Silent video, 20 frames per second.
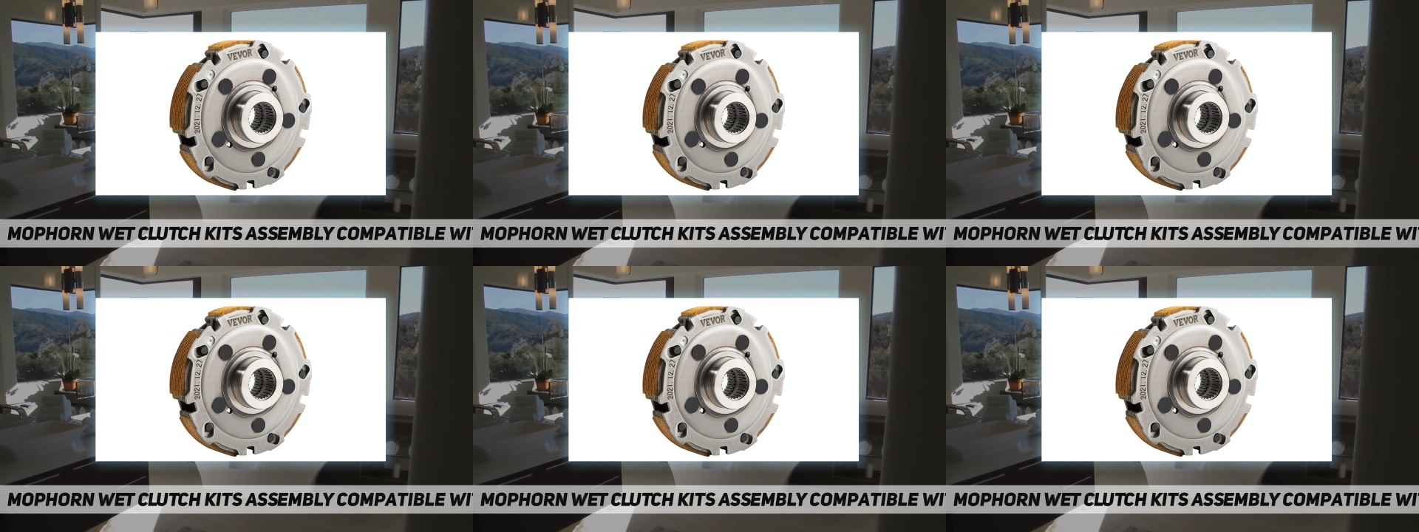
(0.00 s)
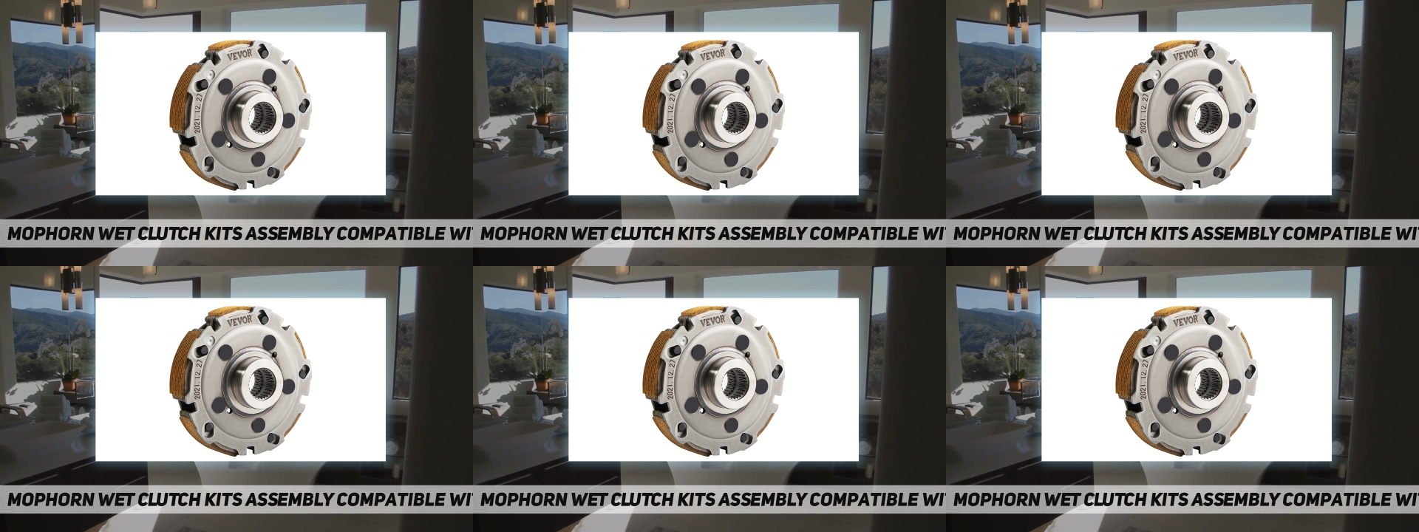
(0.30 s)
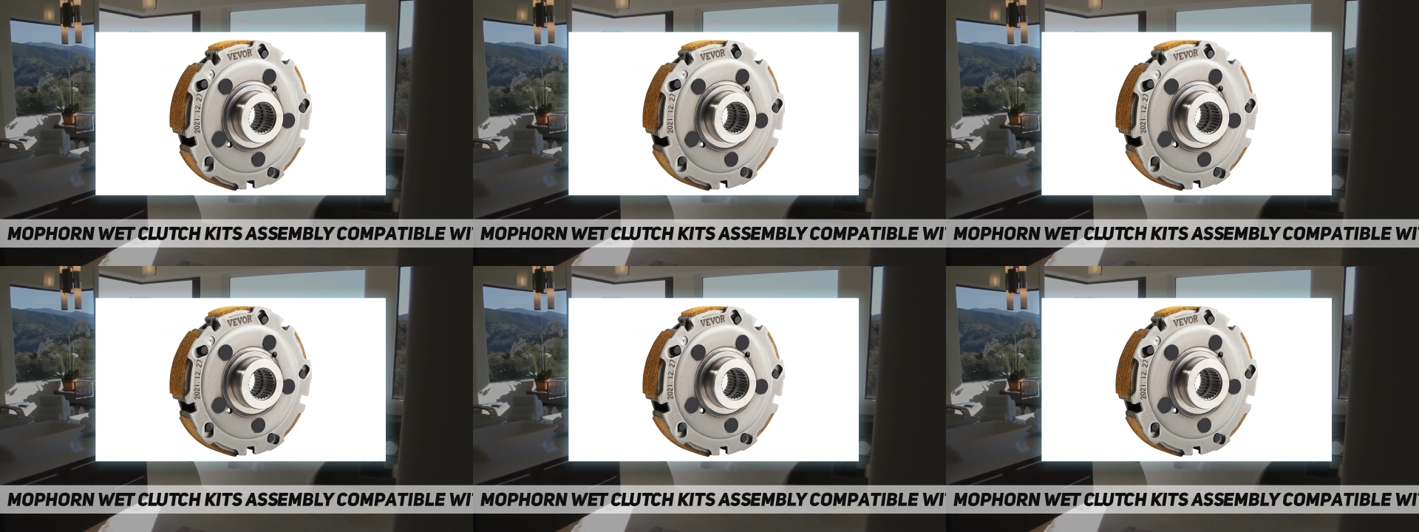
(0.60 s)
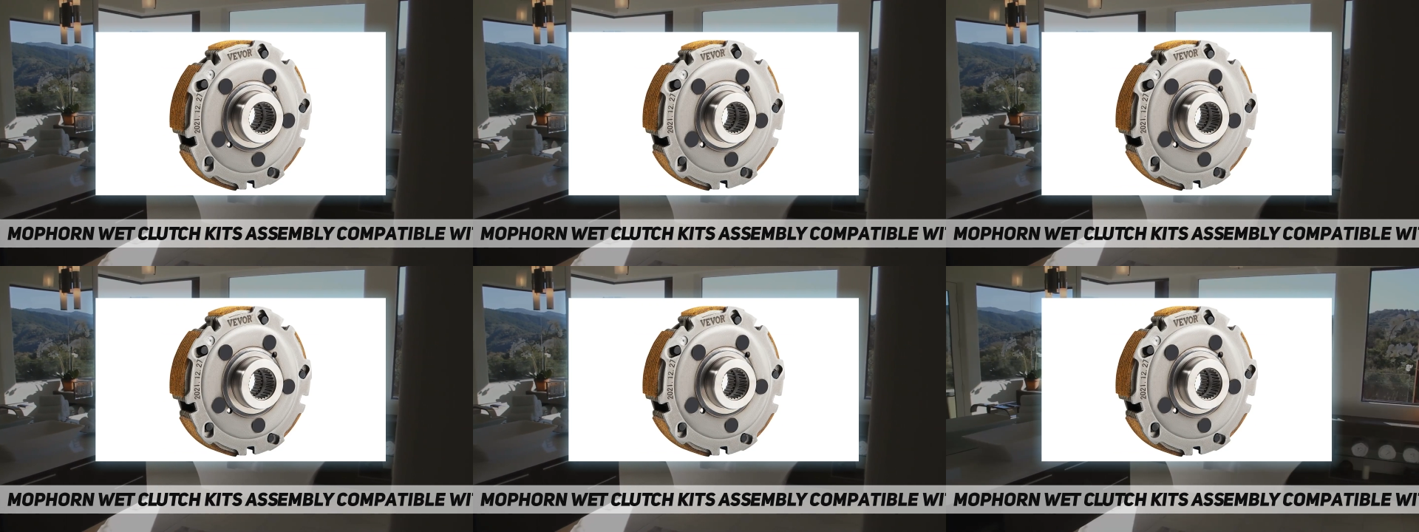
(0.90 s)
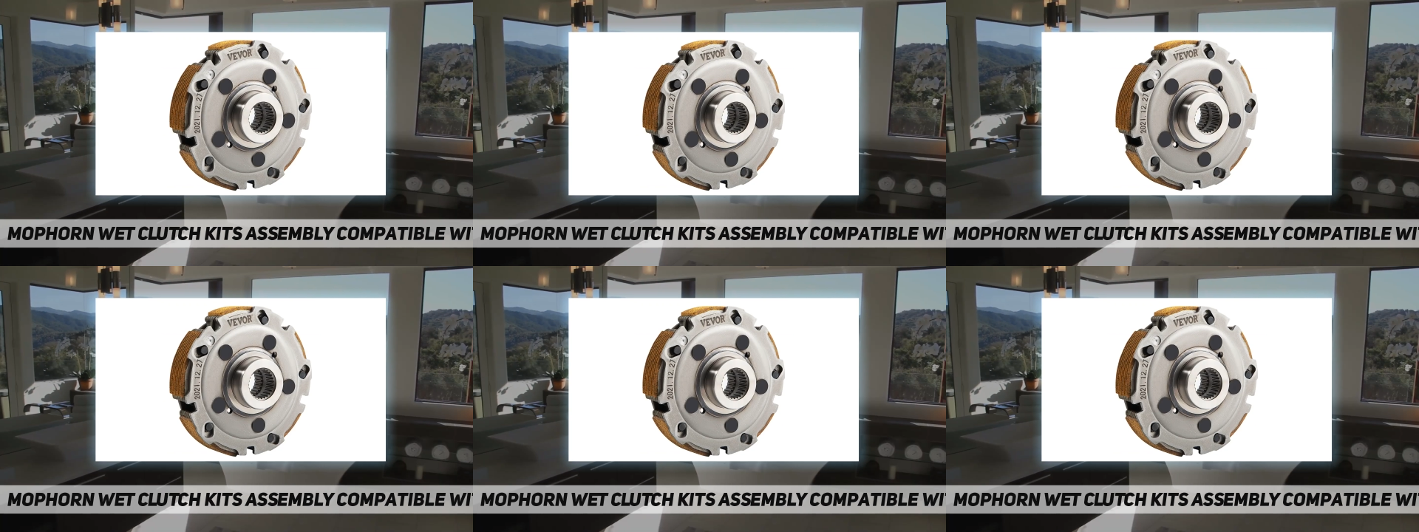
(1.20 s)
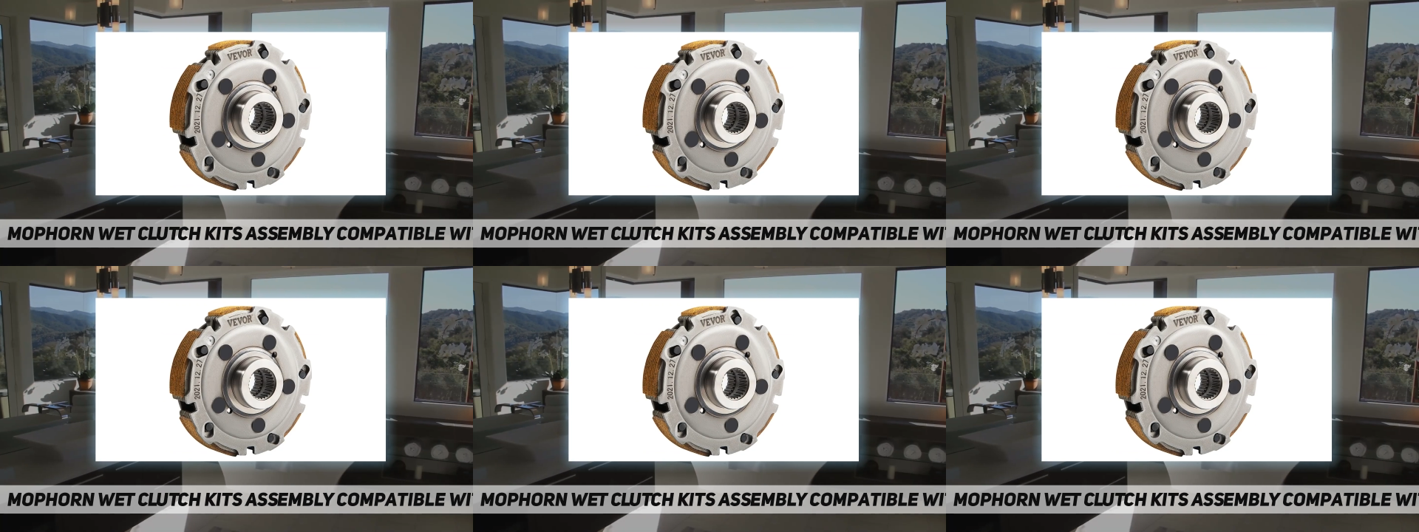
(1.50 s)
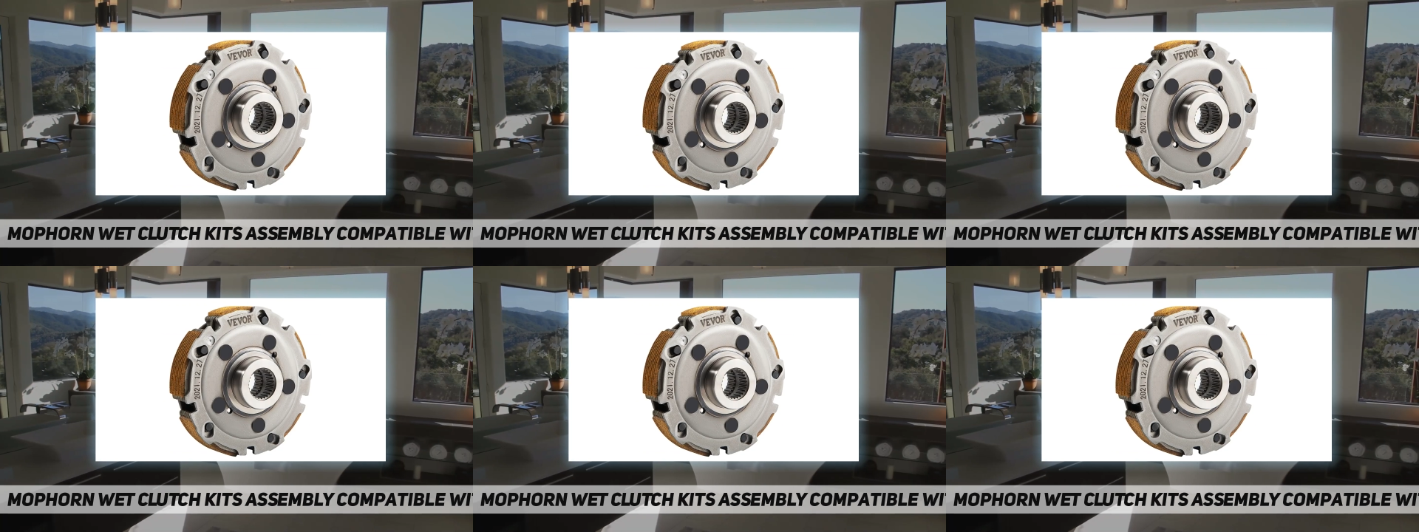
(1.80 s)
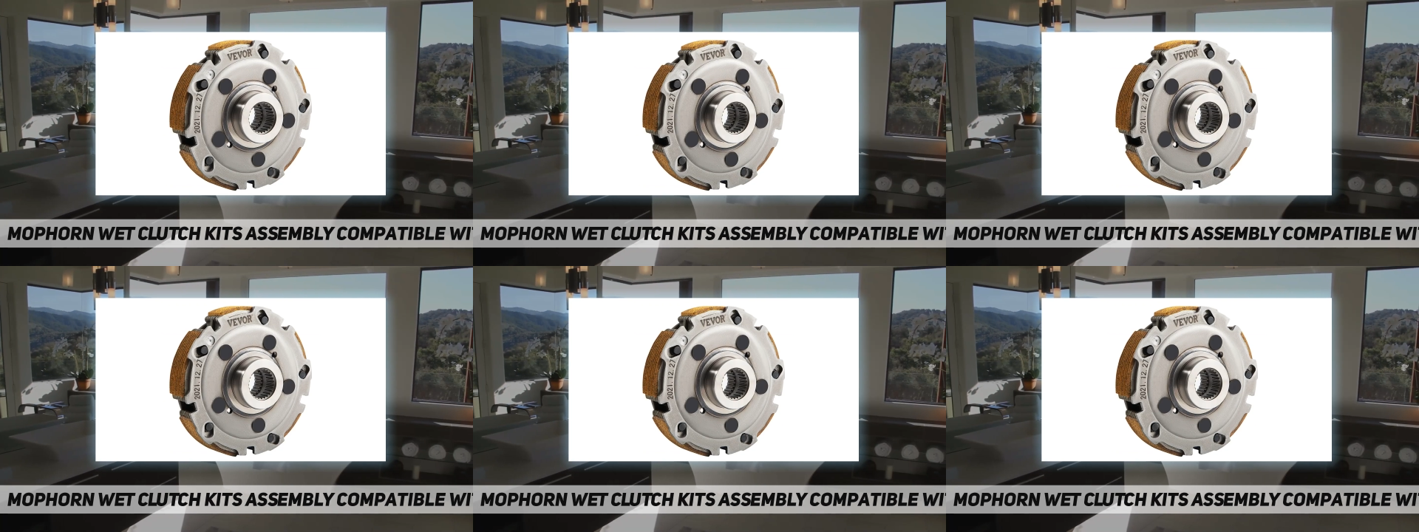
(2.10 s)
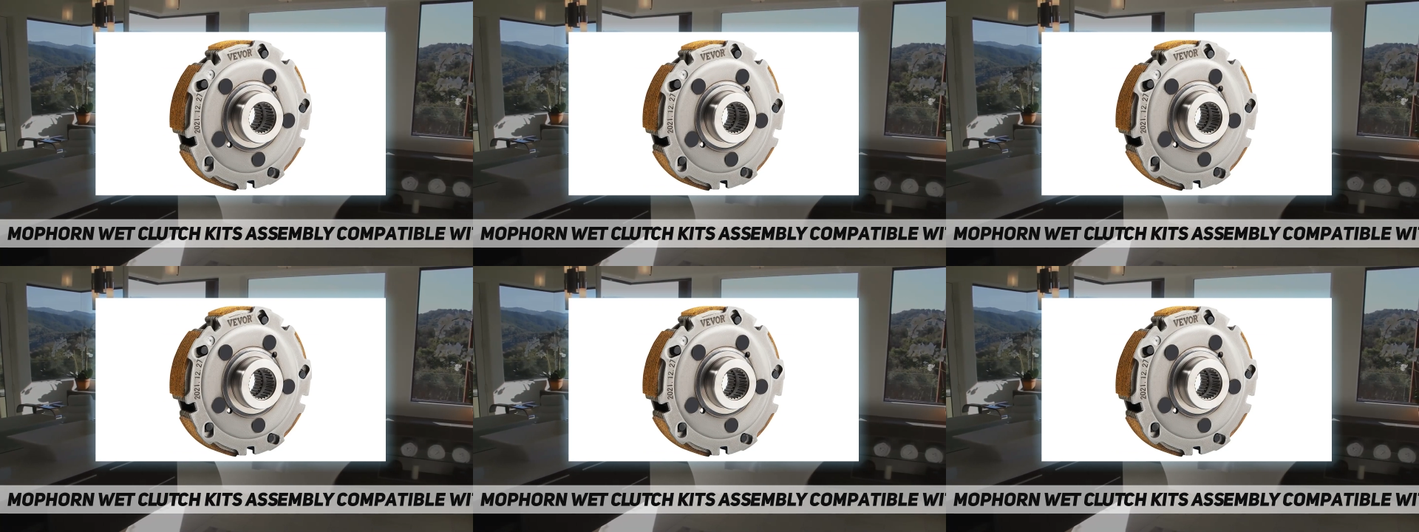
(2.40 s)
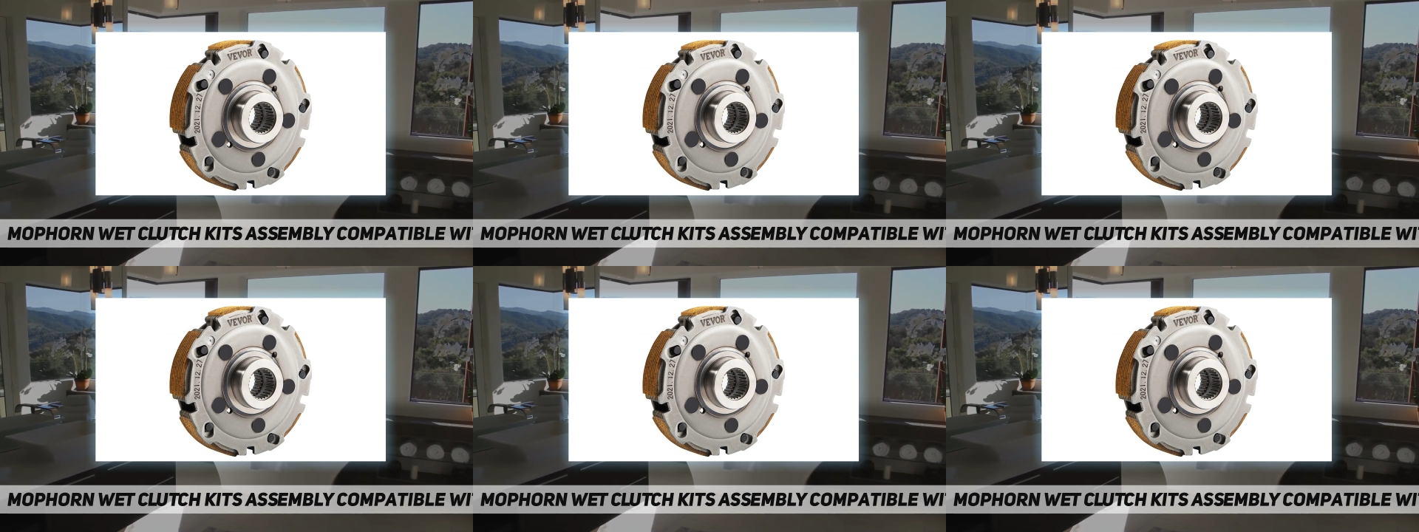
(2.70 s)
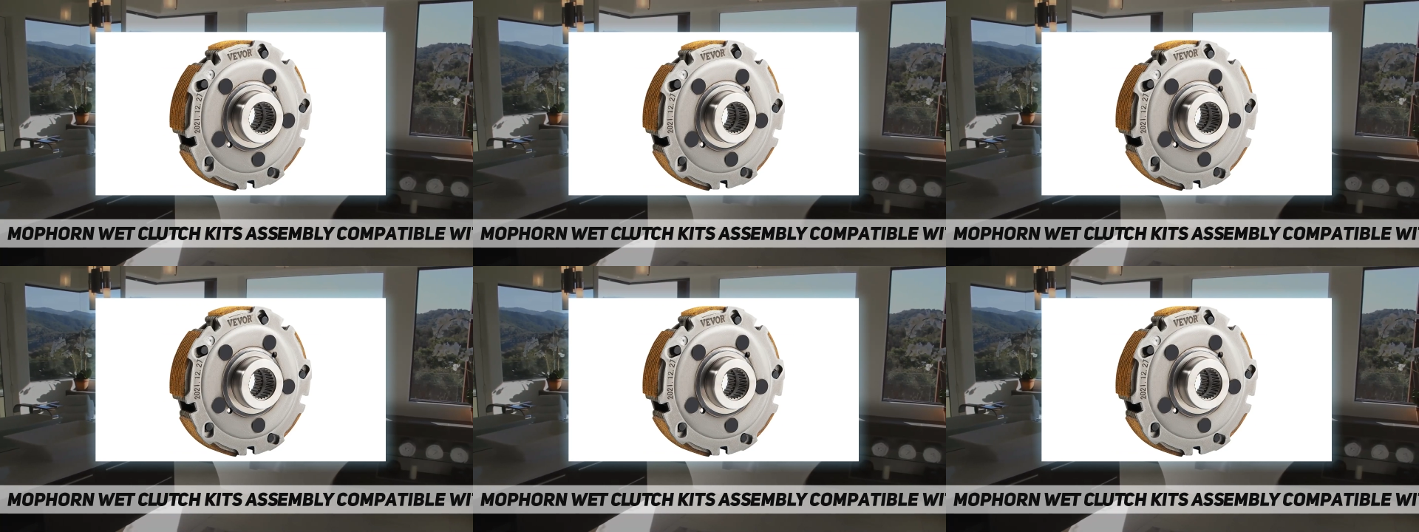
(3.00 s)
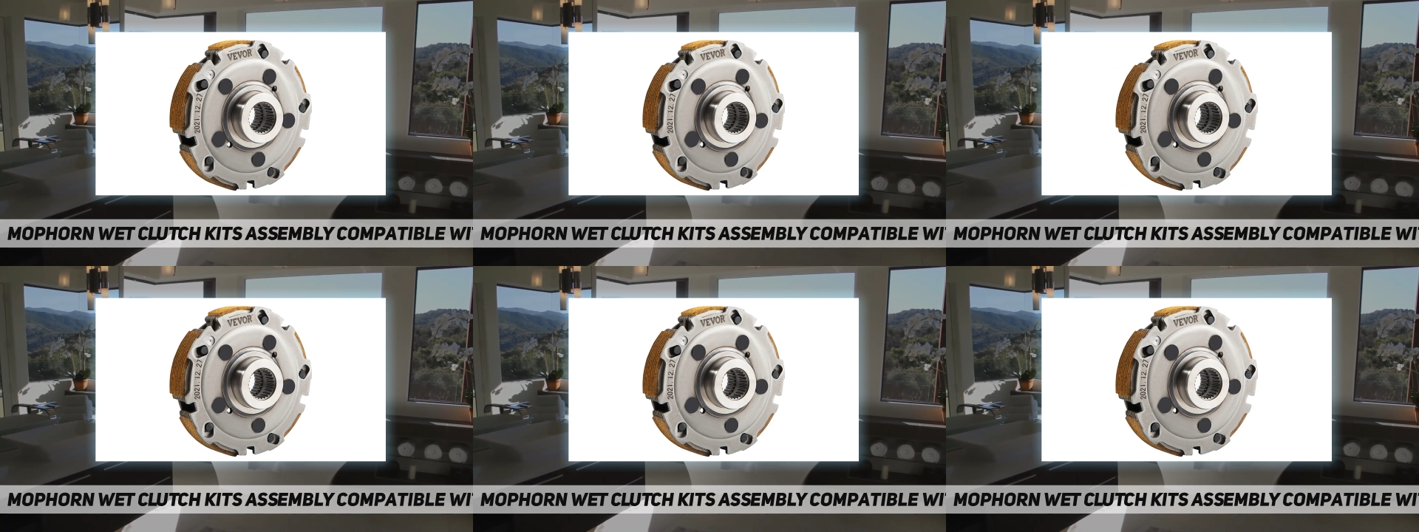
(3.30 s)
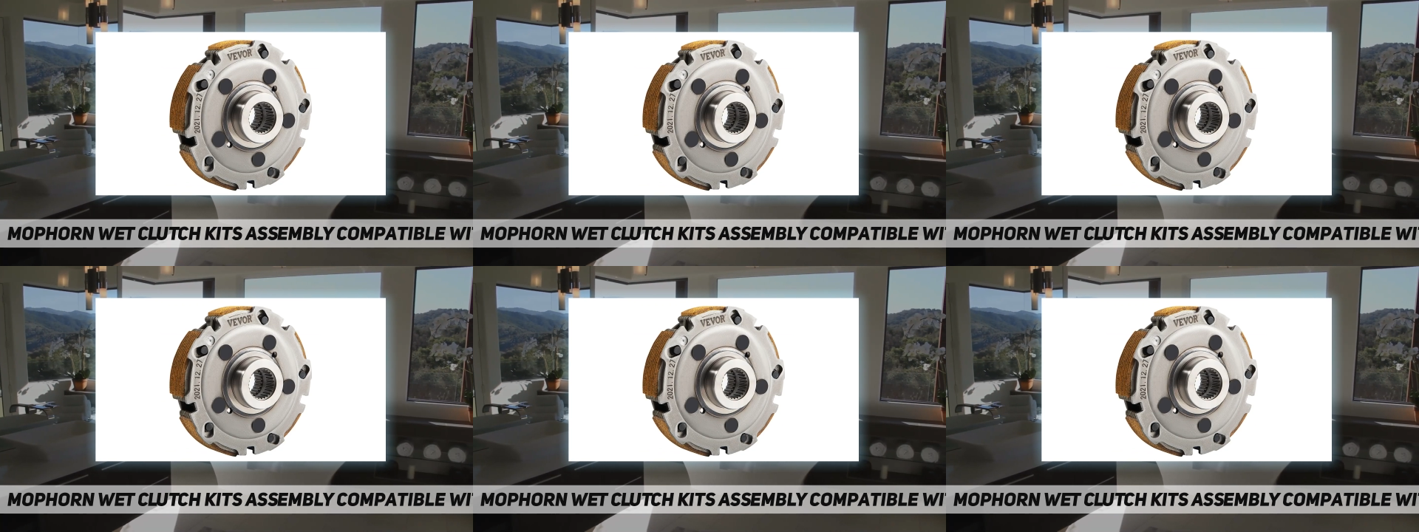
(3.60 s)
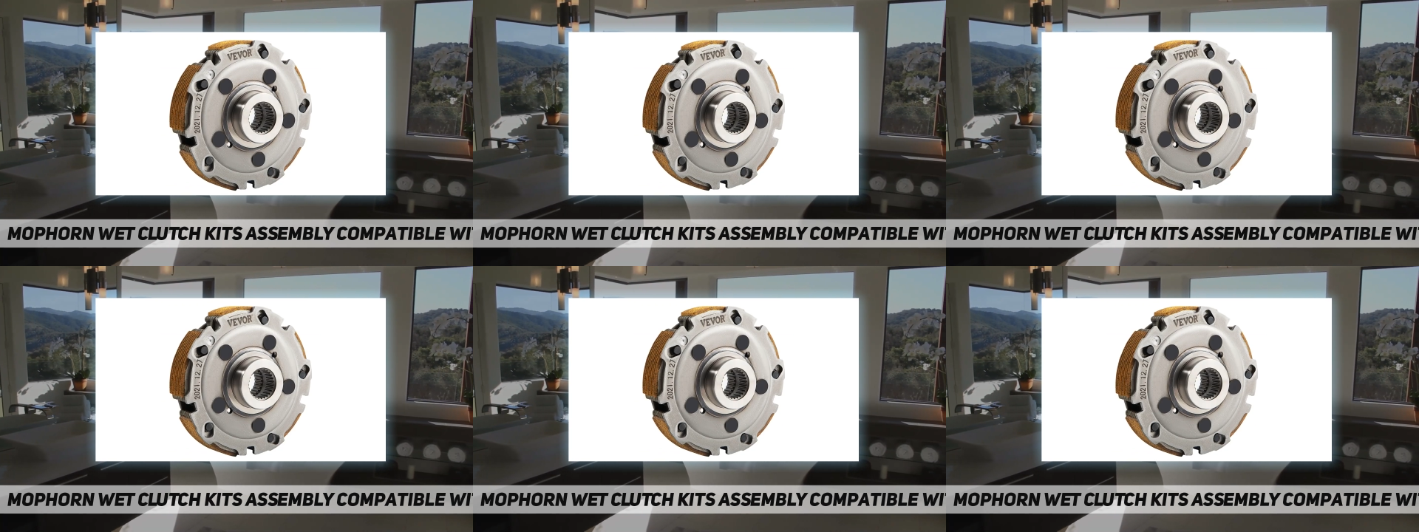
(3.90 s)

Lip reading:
No face is visible, so there are no lips to read.